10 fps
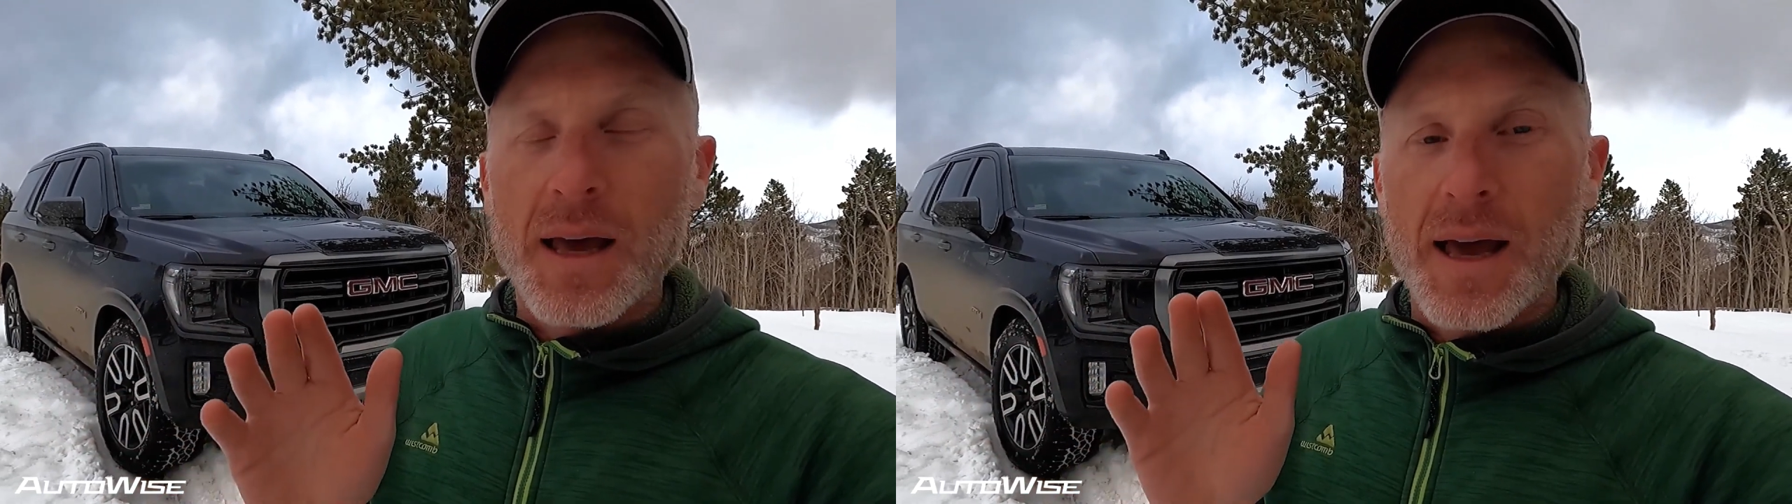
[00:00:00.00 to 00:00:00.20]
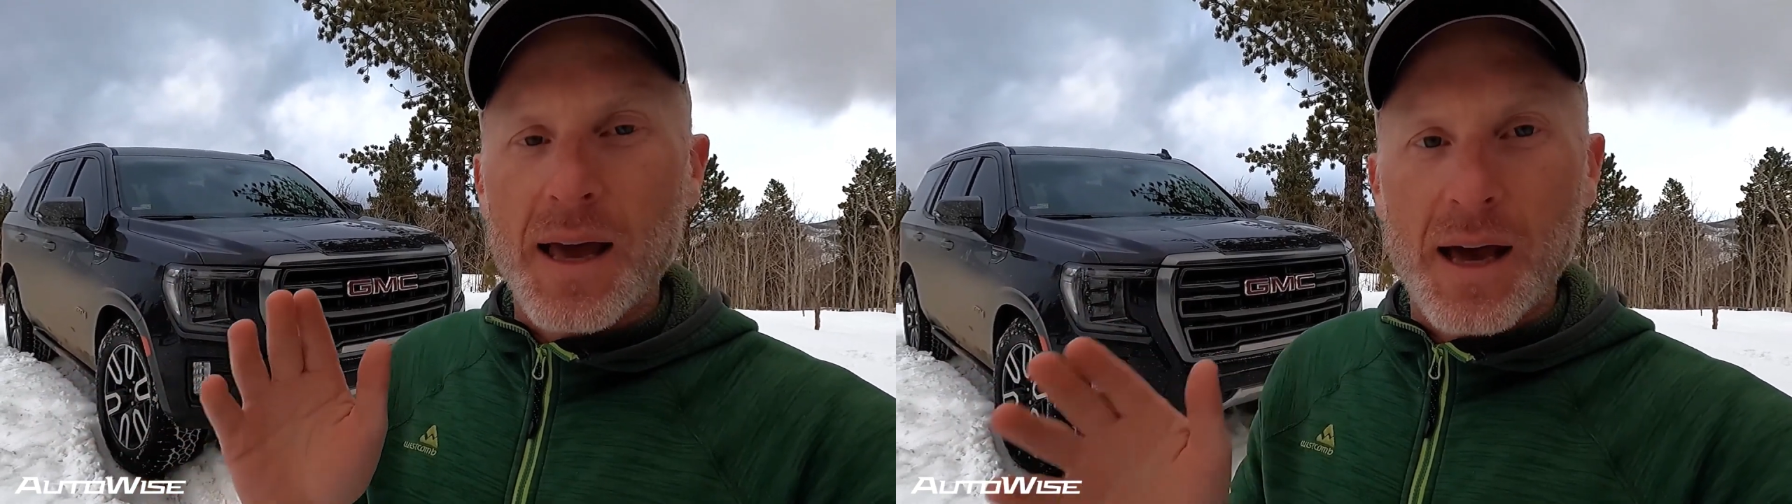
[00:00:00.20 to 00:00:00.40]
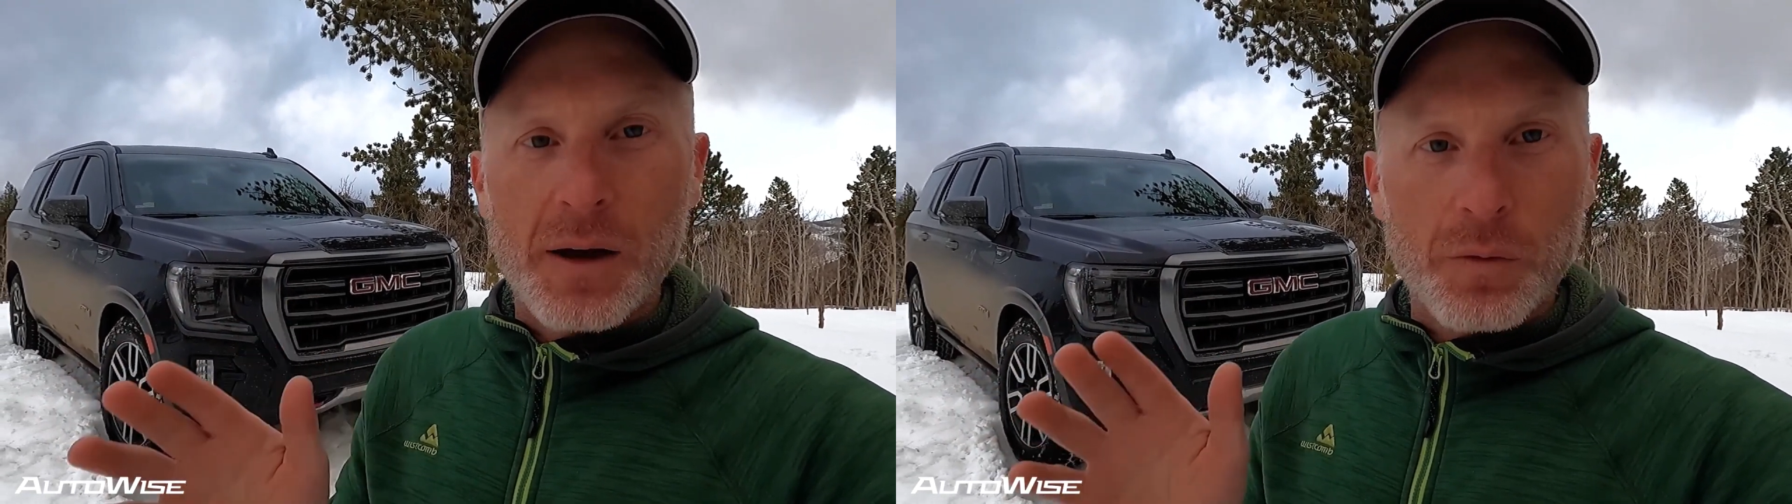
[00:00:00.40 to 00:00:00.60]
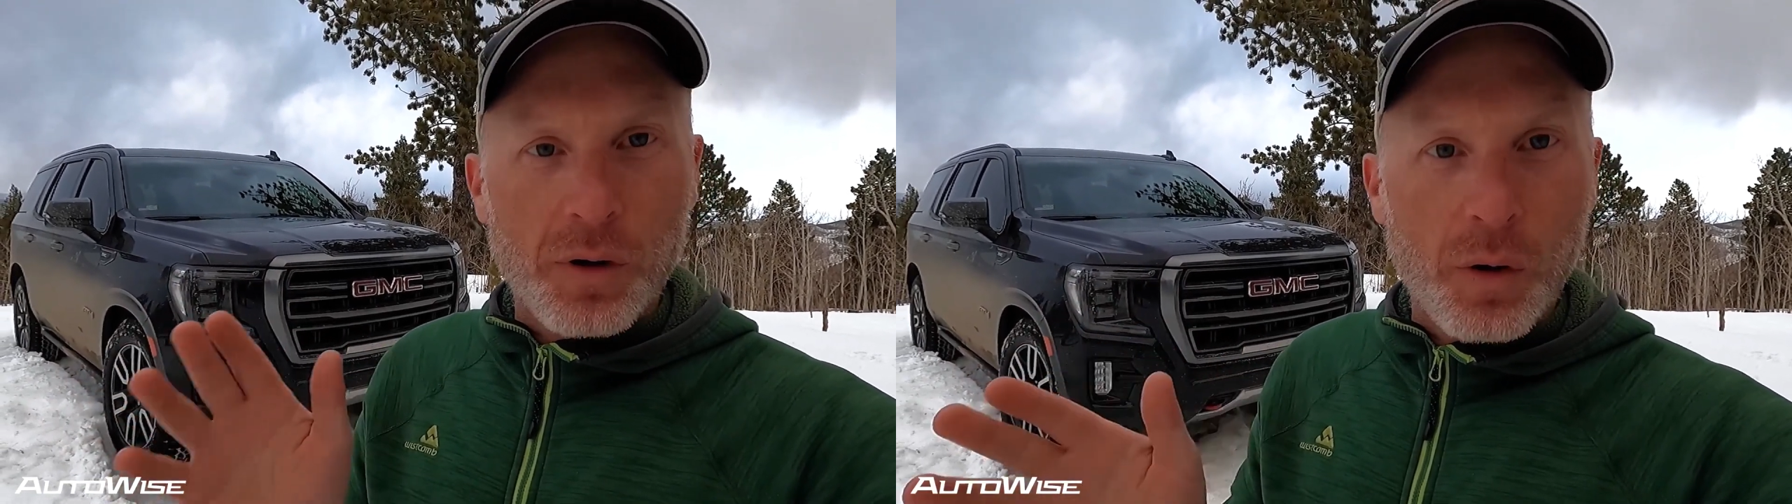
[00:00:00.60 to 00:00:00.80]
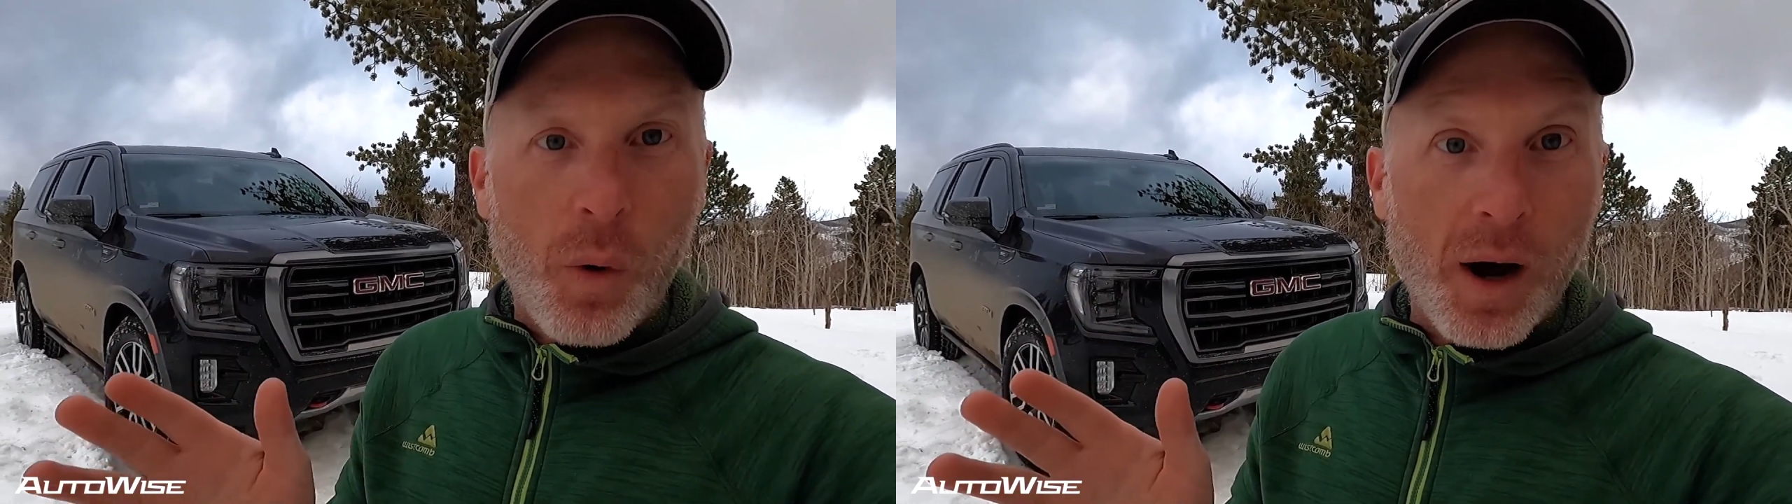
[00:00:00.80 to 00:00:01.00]
and we're
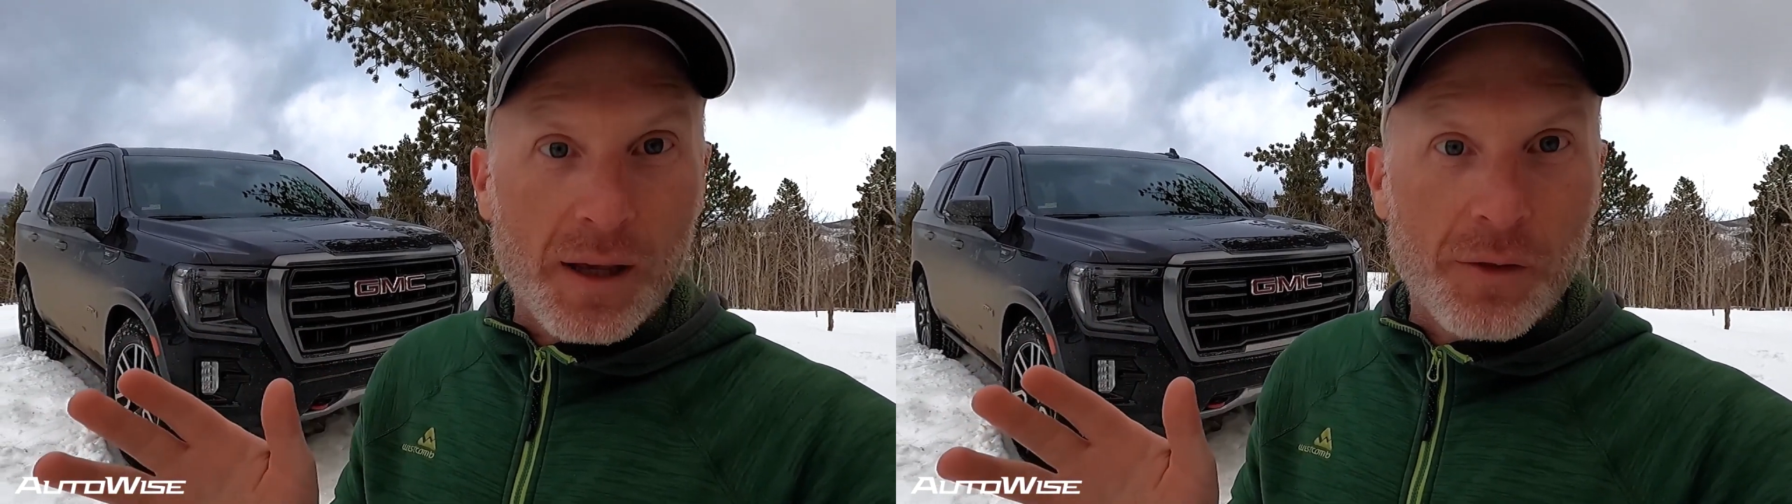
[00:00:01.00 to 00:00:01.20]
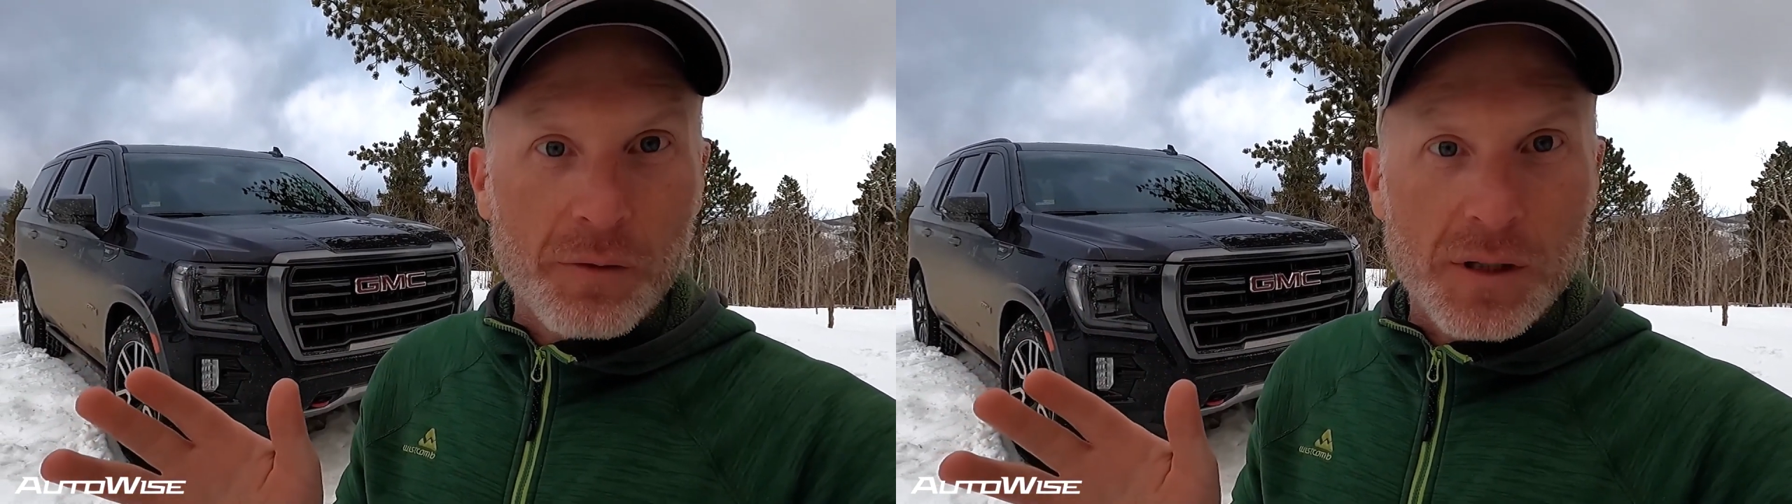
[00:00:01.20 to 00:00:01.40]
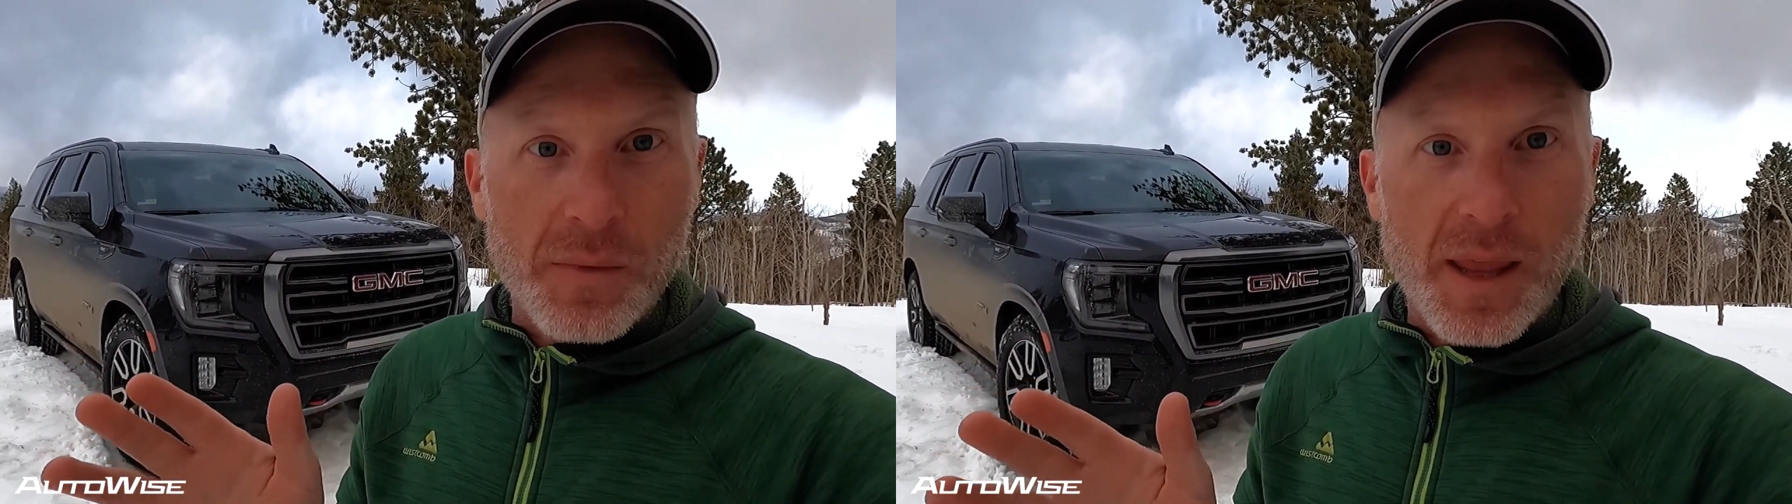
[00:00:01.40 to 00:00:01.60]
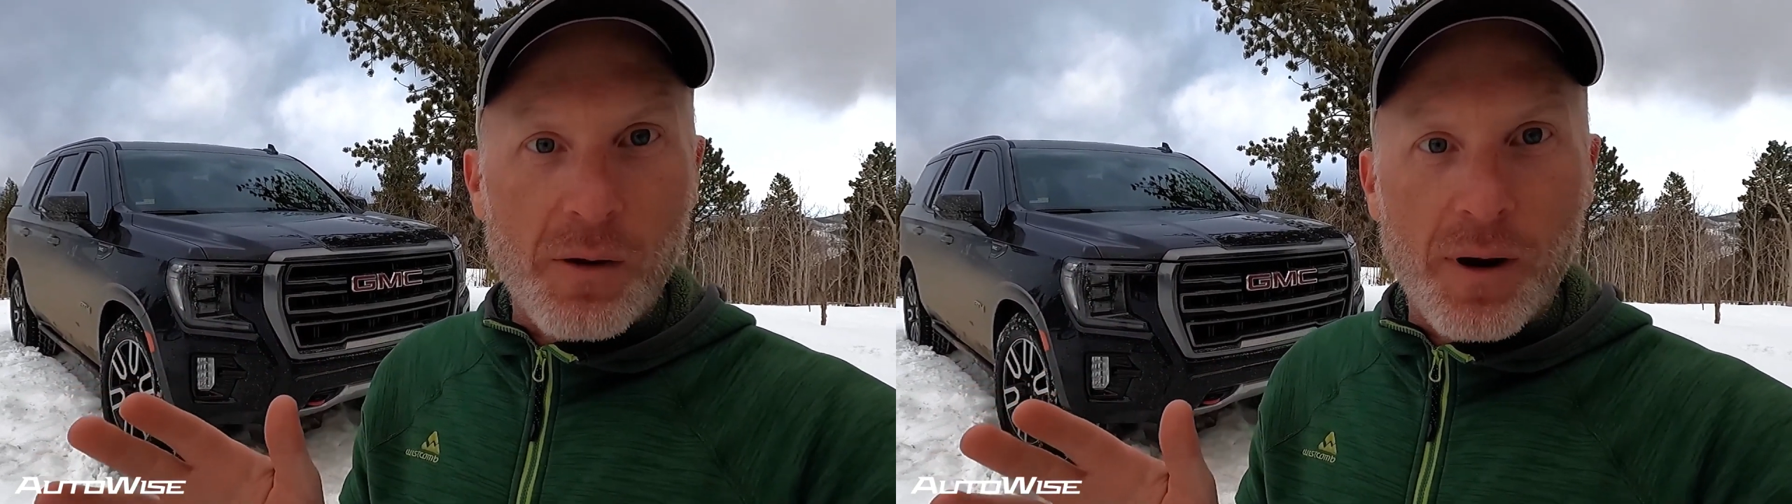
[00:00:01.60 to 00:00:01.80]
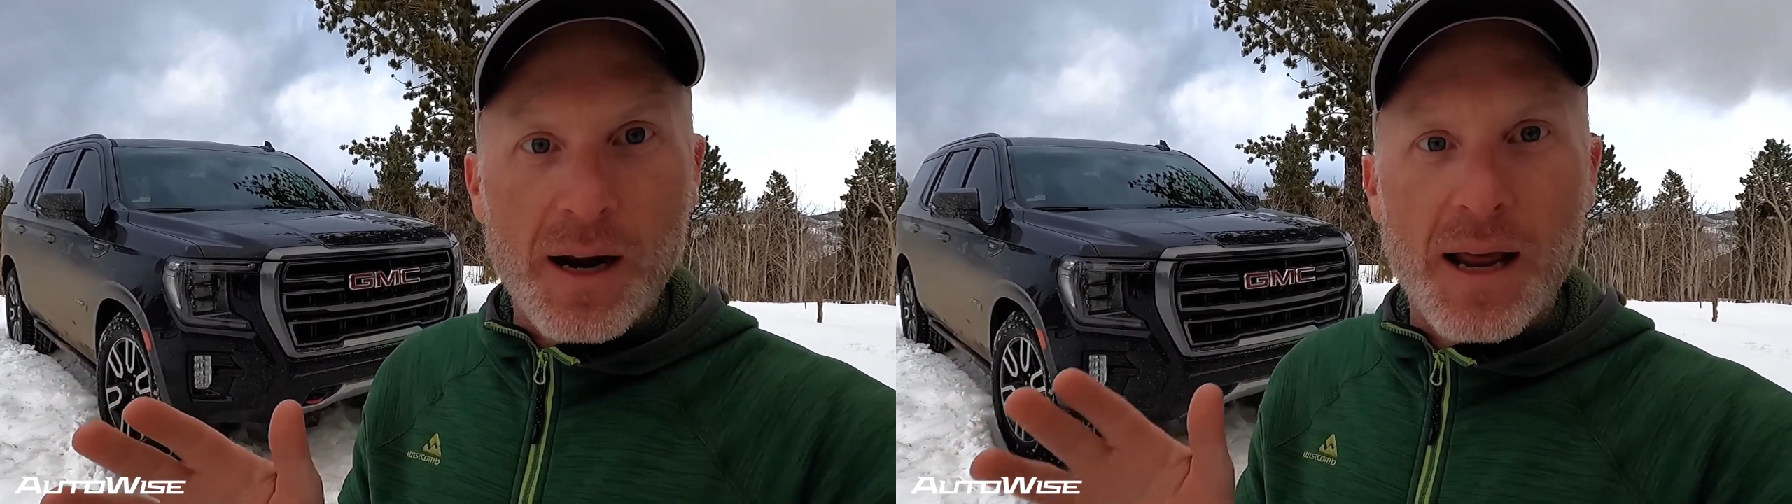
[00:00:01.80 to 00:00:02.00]
going to walk you through some of
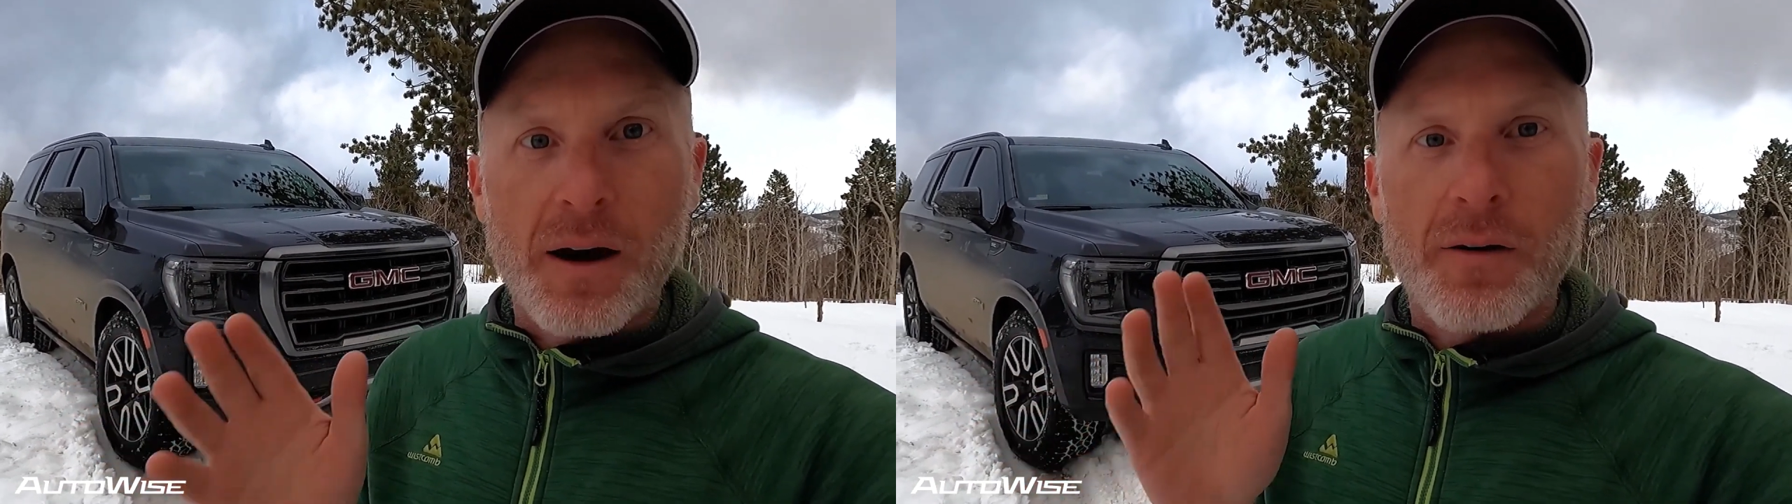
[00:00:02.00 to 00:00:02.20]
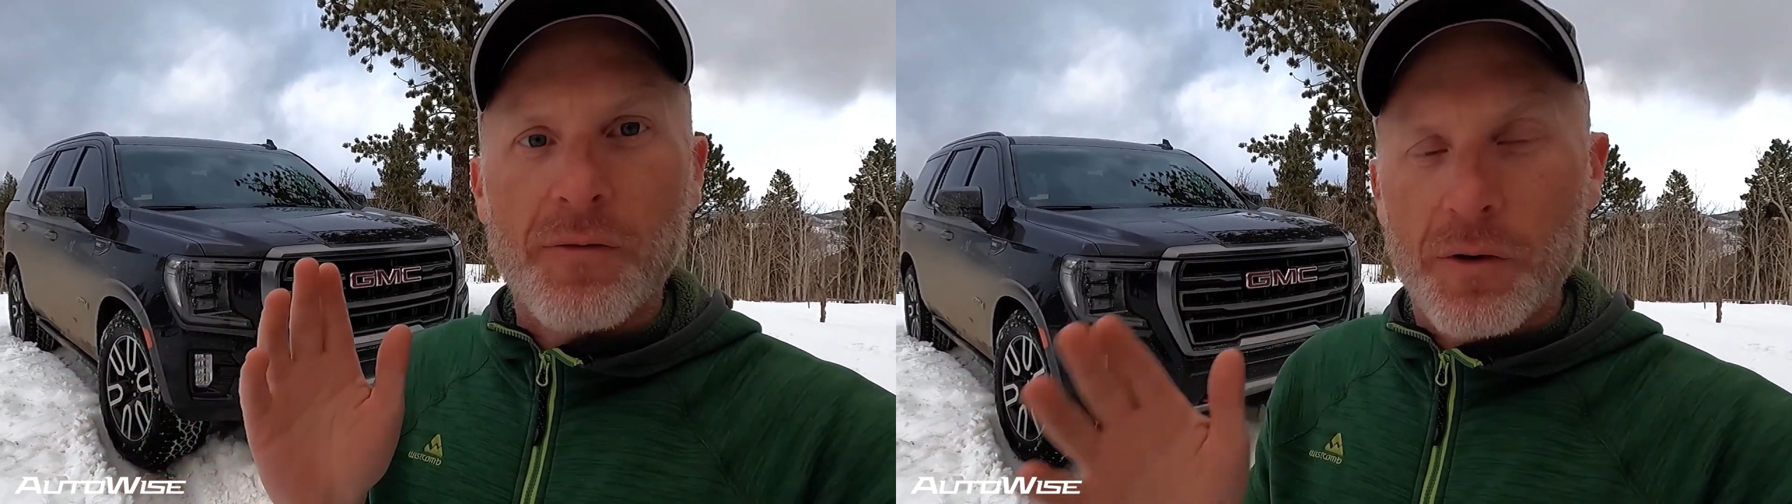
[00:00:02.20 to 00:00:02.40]
that right now.